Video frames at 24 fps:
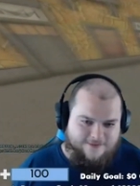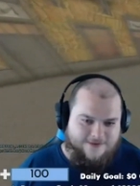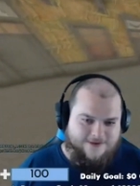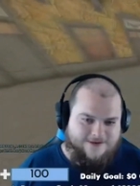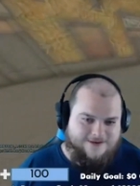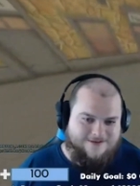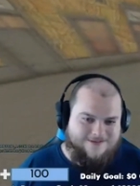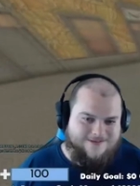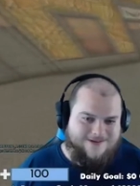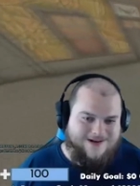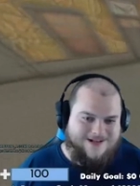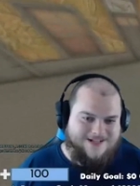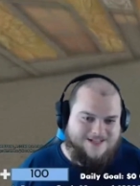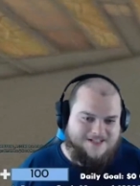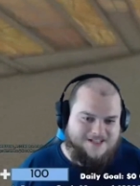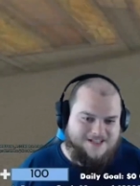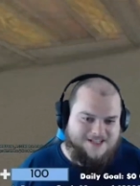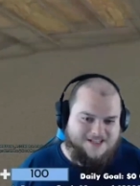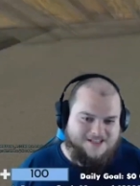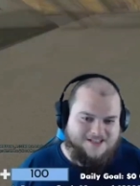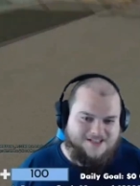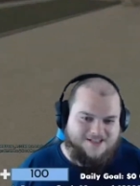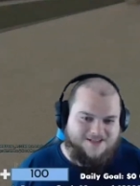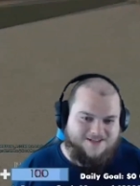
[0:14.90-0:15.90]
What is
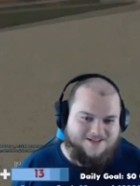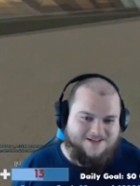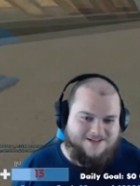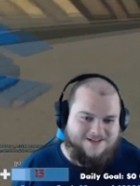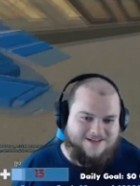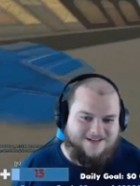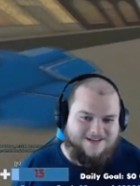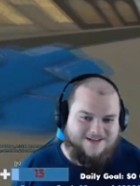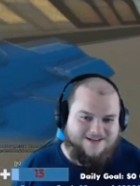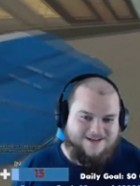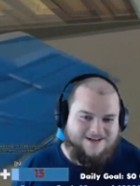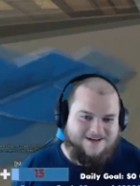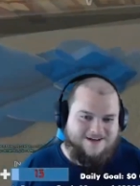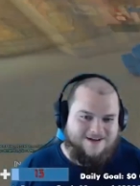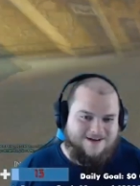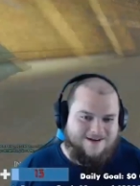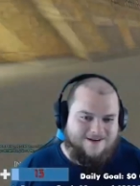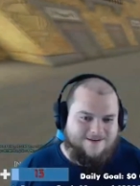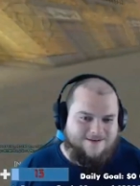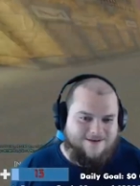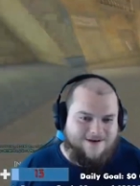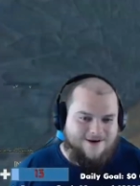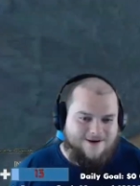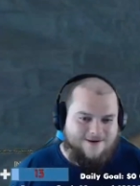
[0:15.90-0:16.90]
this, dude?
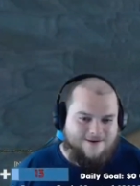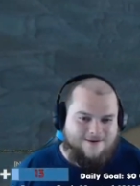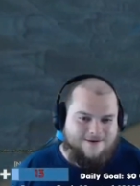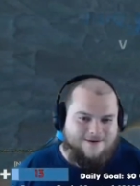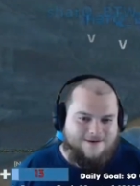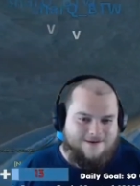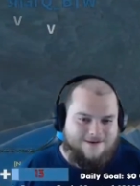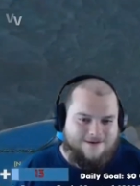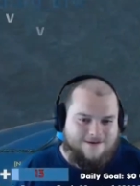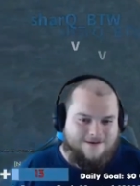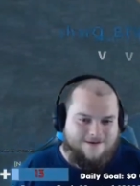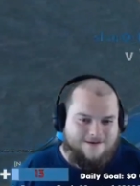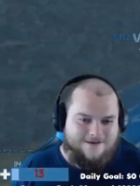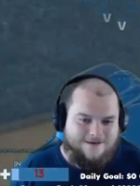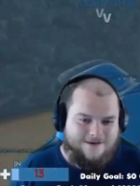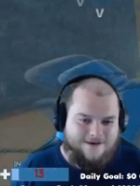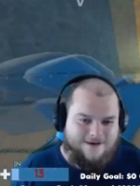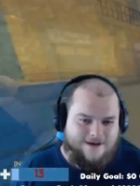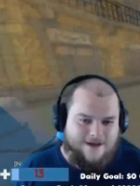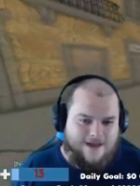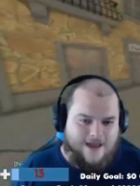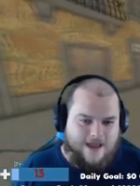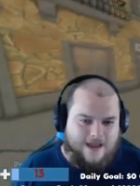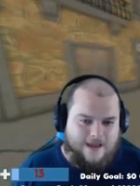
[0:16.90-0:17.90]
Oh,
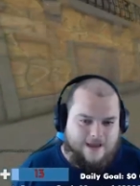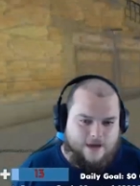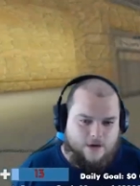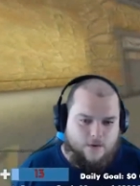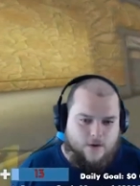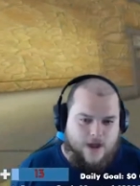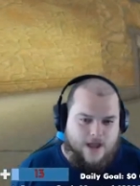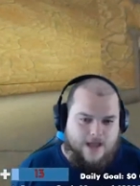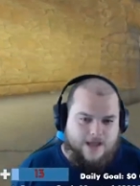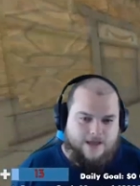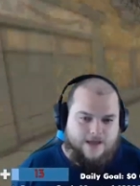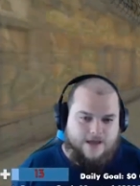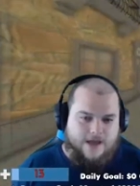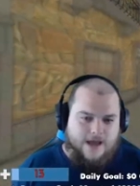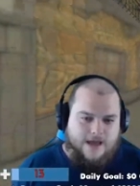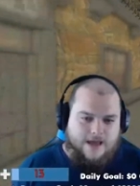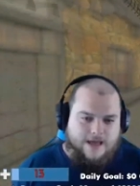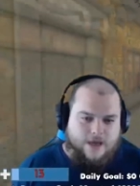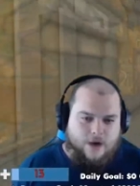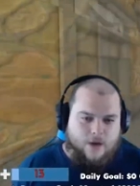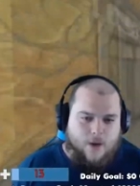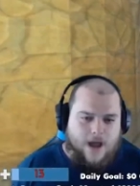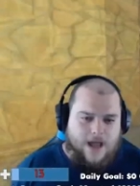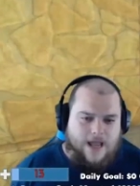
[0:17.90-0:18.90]
hey, get away!
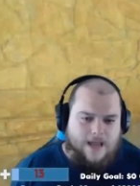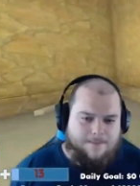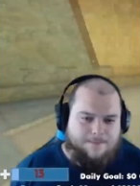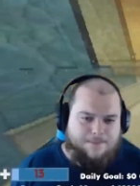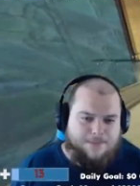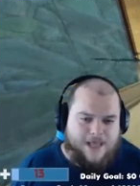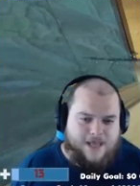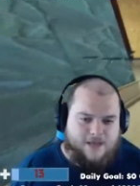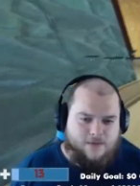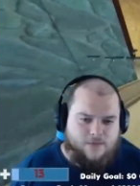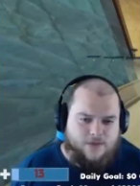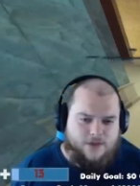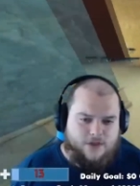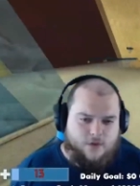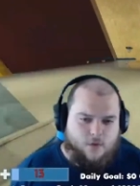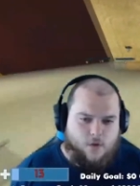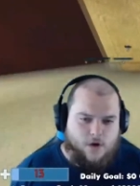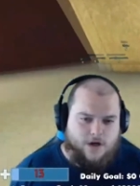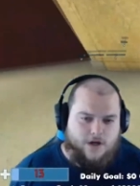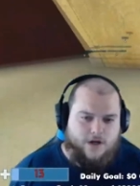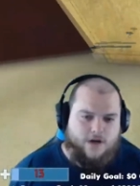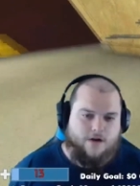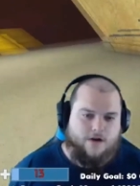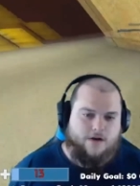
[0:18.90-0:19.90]
Get away! I'm playing with the
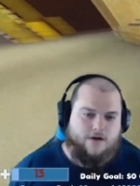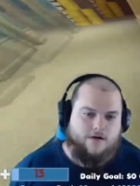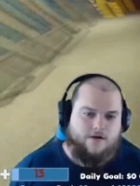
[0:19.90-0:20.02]
wood.